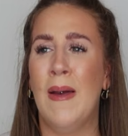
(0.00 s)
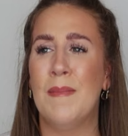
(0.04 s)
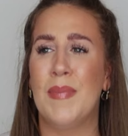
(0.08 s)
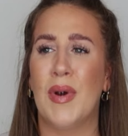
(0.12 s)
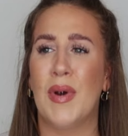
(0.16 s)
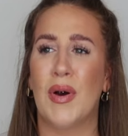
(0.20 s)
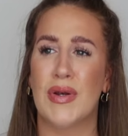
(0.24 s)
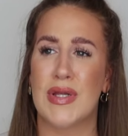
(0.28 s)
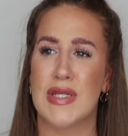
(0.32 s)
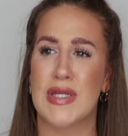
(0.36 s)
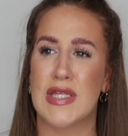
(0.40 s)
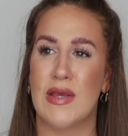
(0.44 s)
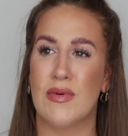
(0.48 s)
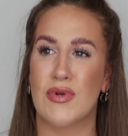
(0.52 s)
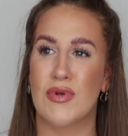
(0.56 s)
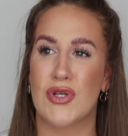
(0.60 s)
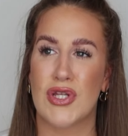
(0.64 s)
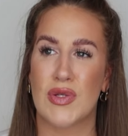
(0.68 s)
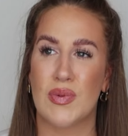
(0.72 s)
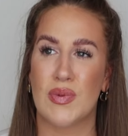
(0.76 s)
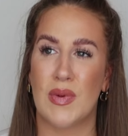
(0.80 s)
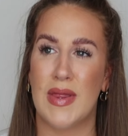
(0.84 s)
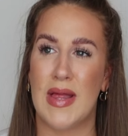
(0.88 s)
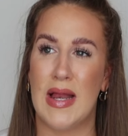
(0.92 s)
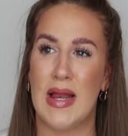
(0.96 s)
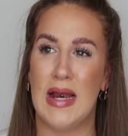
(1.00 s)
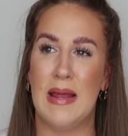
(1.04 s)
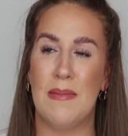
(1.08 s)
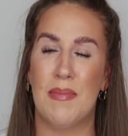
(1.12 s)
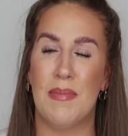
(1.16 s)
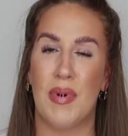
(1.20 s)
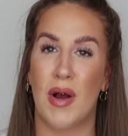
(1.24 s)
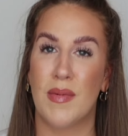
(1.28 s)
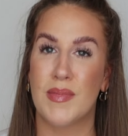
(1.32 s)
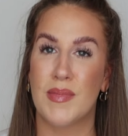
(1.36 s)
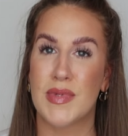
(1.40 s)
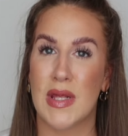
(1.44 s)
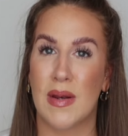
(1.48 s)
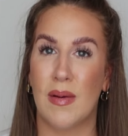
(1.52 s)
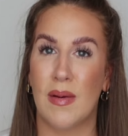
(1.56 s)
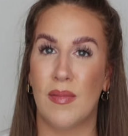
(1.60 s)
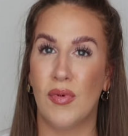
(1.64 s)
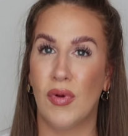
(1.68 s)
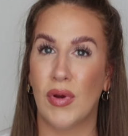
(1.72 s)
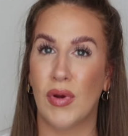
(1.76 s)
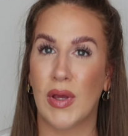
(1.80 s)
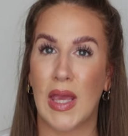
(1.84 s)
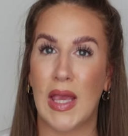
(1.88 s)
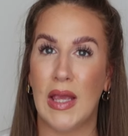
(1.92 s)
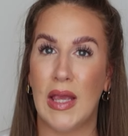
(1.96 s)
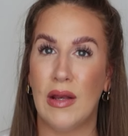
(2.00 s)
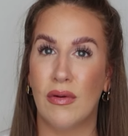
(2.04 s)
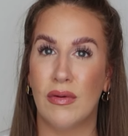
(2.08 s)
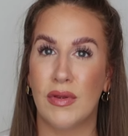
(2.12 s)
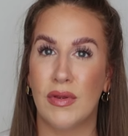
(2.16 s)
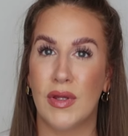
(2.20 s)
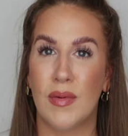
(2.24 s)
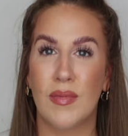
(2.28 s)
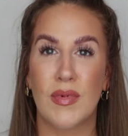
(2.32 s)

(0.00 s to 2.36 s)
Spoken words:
But honestly, it was just one of their lip balms, and I'm not keen on